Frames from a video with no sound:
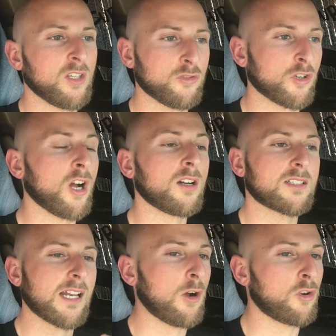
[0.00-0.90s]

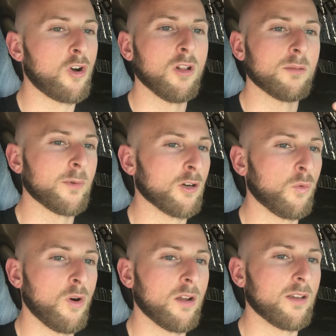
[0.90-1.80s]
drugs and alcohol and
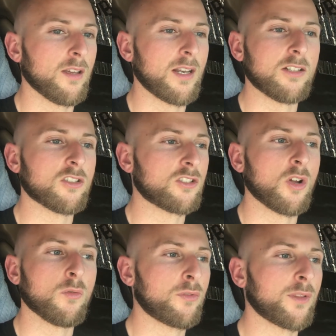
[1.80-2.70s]
marijuana, and I just
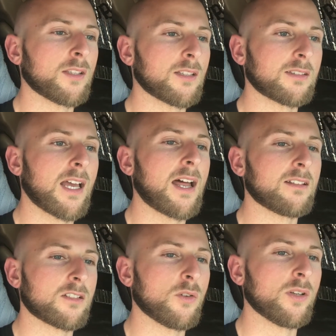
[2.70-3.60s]
don't think that that
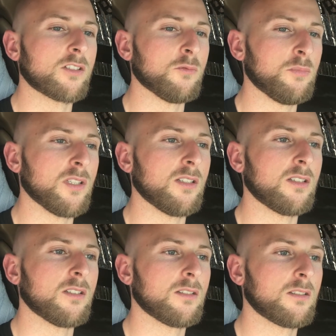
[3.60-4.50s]
is going to
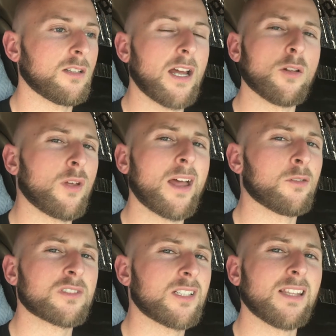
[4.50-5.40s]
be, I
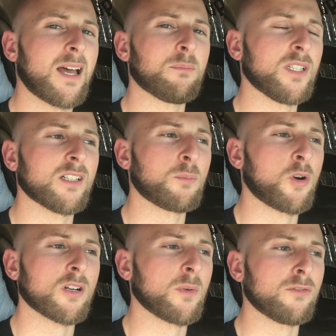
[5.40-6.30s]
don't see that being a
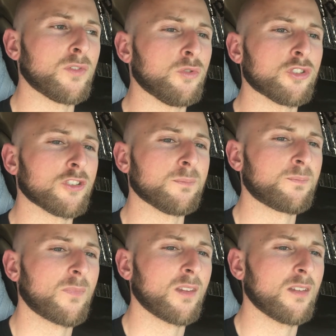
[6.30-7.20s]
part of my future.
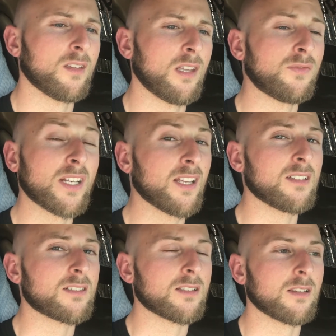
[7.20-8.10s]
If it
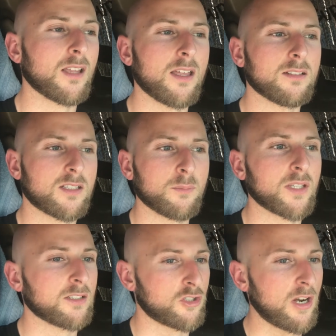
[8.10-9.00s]
is, then
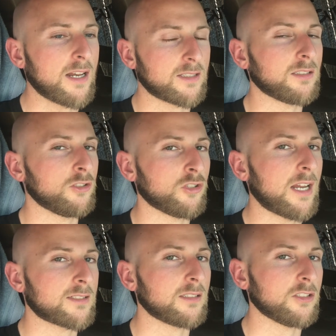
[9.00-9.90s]
something has drastically,
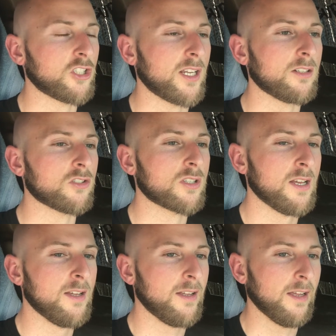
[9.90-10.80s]
drastically changed,
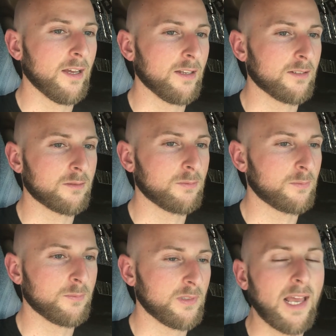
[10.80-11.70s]
and
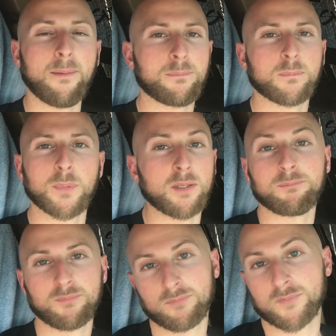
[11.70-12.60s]
yeah. But,
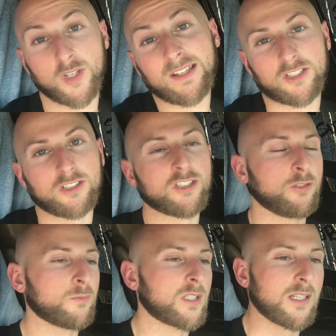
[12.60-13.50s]
so that's good too,
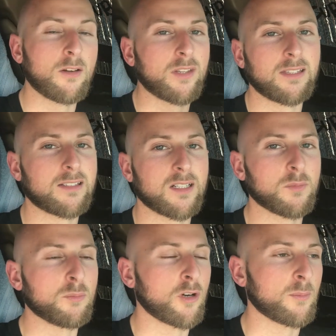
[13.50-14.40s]
because I don't think that's gonna
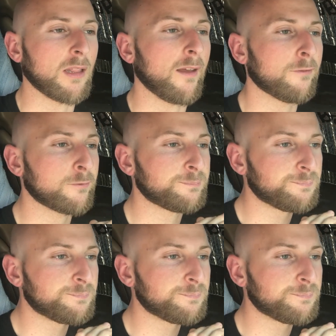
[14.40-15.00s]
be a part of my life.